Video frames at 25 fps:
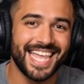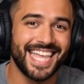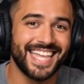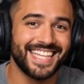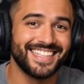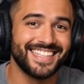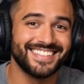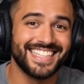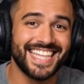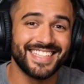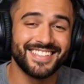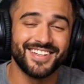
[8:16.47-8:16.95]

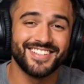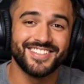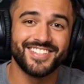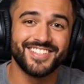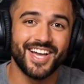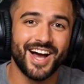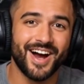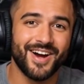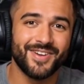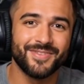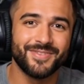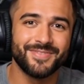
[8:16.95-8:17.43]
is that there's
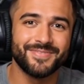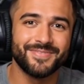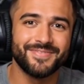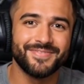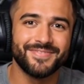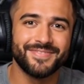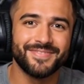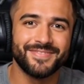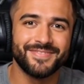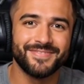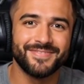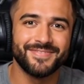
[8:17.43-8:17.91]
no
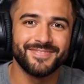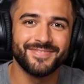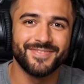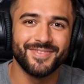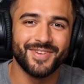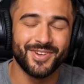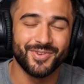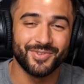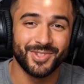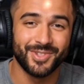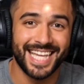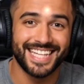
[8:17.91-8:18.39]

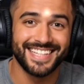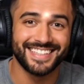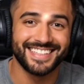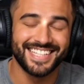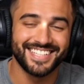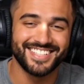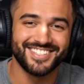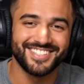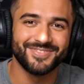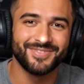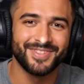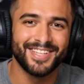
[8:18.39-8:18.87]
credit
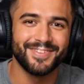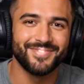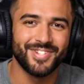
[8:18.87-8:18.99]
history